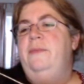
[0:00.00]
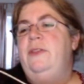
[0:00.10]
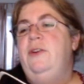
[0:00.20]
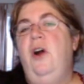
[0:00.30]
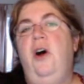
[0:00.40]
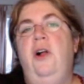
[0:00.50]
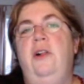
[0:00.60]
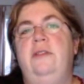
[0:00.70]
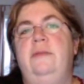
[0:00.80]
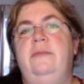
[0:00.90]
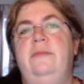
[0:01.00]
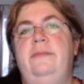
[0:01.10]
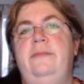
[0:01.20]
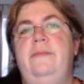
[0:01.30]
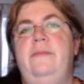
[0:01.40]
They're all
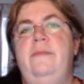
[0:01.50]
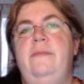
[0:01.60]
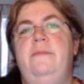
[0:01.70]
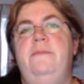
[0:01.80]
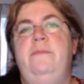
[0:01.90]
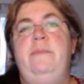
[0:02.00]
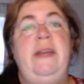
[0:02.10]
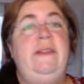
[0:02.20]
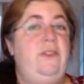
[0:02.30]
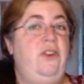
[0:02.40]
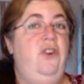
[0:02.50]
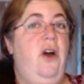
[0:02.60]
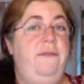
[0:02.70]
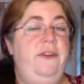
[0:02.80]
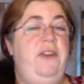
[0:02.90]
based on
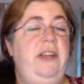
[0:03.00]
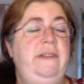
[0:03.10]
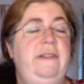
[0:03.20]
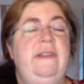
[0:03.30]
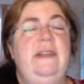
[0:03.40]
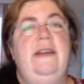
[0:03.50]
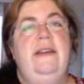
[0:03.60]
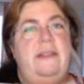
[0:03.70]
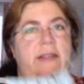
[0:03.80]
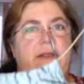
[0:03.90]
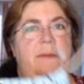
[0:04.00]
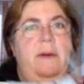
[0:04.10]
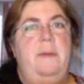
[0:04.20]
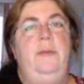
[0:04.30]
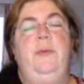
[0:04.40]
coffee drinks. That's the
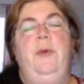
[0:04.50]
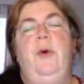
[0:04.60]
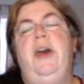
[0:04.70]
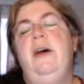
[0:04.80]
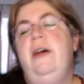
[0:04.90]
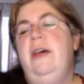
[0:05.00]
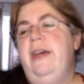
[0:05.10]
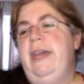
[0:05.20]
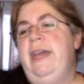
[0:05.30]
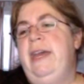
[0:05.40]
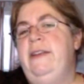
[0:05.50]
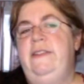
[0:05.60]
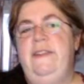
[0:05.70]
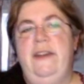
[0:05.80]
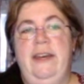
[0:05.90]
Peppermint Mocha.
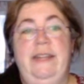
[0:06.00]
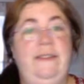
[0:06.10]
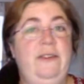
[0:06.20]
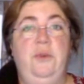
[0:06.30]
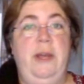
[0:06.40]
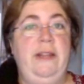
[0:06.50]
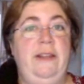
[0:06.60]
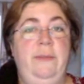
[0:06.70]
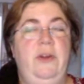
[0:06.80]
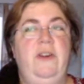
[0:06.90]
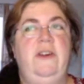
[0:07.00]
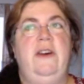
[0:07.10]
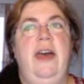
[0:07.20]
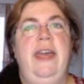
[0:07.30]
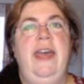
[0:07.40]
And it's a great little book.
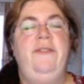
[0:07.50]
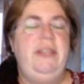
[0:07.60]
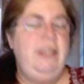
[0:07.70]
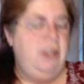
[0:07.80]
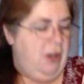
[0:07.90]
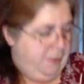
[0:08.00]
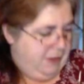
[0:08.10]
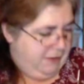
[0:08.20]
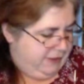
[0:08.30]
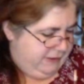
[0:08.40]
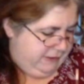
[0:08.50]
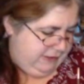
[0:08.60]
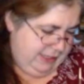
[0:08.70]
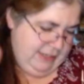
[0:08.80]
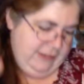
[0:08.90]
I have an e-copy of it,
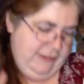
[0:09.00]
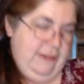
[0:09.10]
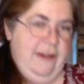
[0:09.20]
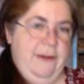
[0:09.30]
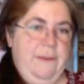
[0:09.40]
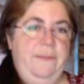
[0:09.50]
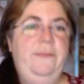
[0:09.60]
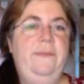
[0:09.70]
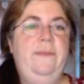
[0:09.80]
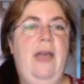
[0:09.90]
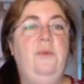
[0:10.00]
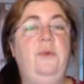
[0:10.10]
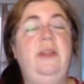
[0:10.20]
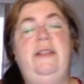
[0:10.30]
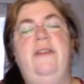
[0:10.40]
and I
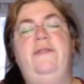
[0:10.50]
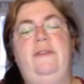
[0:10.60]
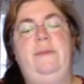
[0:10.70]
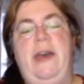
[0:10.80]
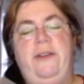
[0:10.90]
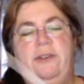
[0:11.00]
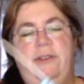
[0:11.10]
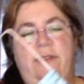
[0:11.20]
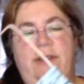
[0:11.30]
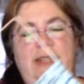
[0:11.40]
really love this pattern.